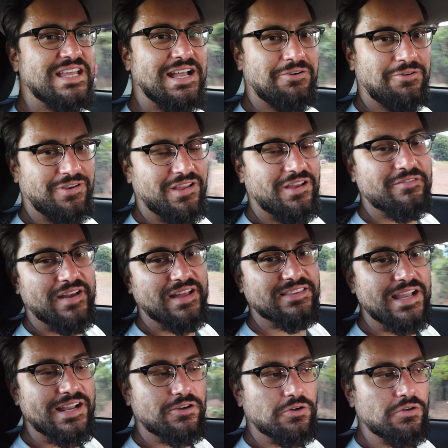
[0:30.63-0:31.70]
town of
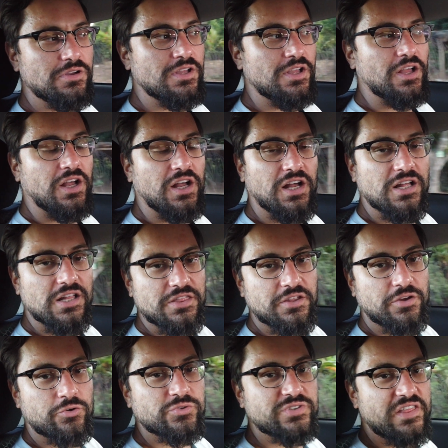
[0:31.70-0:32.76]
Ataco on
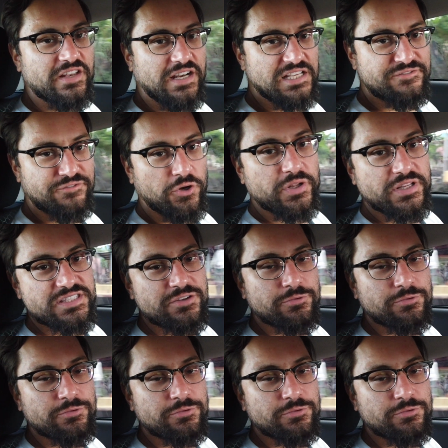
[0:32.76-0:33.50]
the Ruta de las Flores,